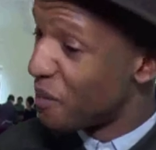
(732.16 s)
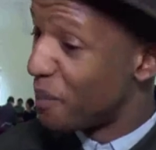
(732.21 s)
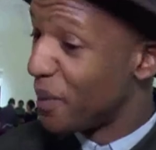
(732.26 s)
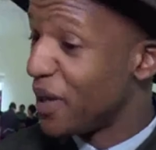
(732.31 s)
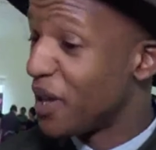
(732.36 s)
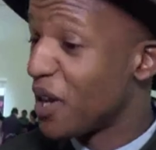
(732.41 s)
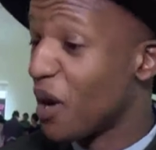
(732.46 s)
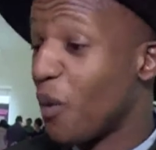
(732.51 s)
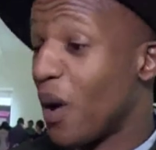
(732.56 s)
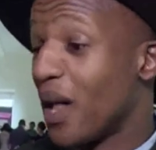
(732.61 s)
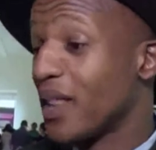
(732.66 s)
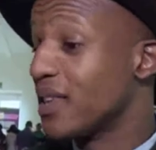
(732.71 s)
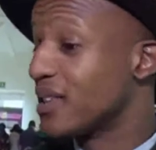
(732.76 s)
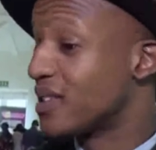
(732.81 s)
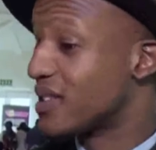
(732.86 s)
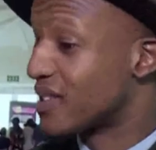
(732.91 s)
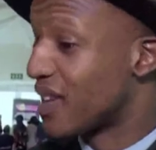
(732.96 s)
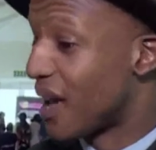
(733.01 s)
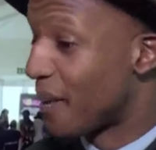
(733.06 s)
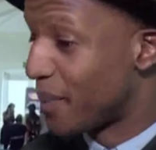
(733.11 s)
us to be here while
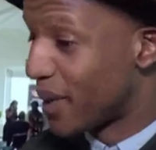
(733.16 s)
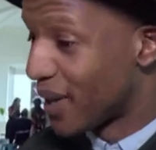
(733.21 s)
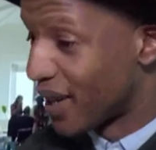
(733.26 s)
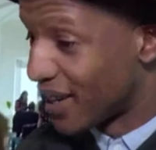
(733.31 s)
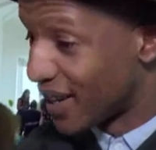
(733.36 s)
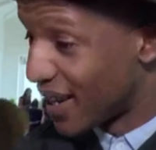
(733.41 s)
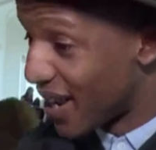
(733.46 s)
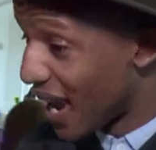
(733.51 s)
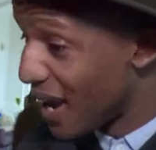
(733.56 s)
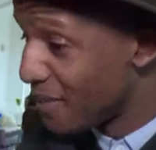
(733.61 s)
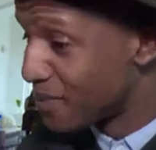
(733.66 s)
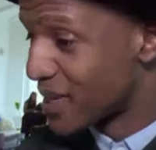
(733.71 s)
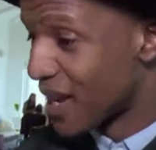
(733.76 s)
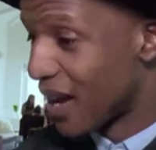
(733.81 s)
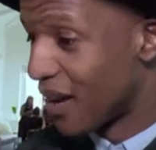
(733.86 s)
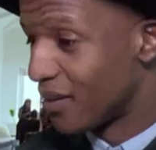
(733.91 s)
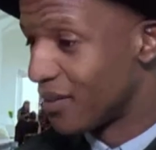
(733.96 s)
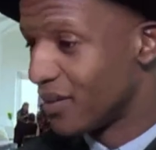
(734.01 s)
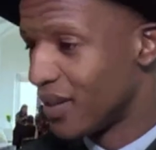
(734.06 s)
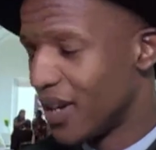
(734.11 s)
this is happening in Cape
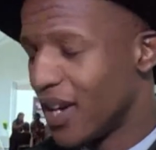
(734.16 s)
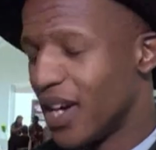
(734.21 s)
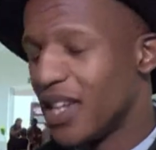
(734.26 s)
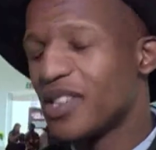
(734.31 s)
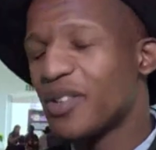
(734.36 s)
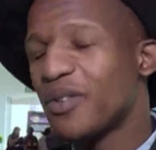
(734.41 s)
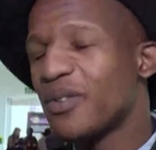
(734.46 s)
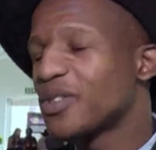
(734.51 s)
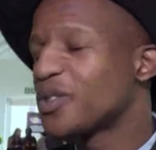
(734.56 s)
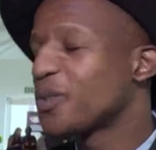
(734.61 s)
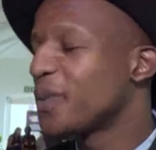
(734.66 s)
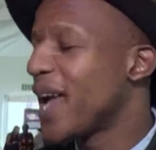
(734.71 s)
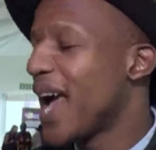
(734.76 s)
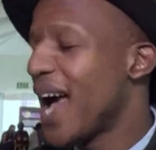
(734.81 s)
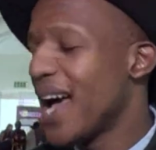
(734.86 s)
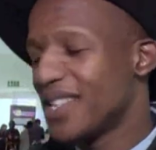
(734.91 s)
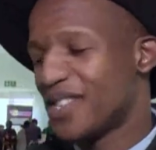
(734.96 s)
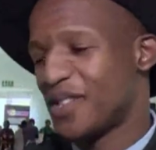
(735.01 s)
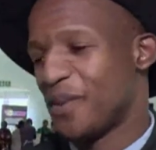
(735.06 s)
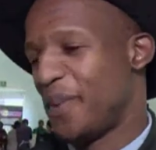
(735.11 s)
Town, it's crucial
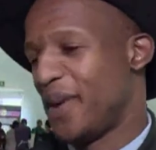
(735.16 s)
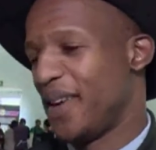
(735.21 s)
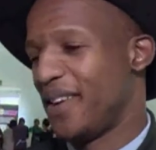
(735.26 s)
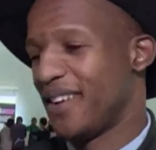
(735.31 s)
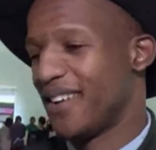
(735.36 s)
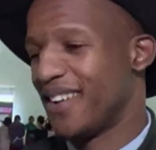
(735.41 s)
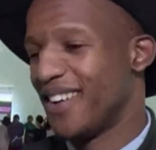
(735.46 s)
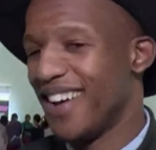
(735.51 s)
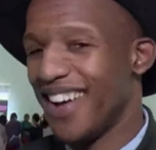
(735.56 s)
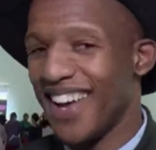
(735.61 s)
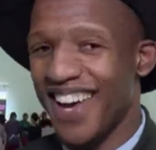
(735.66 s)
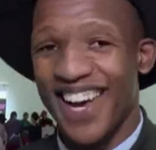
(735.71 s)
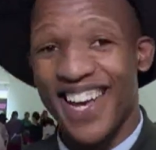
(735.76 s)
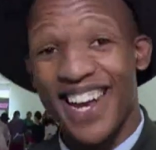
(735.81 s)
we had to be here.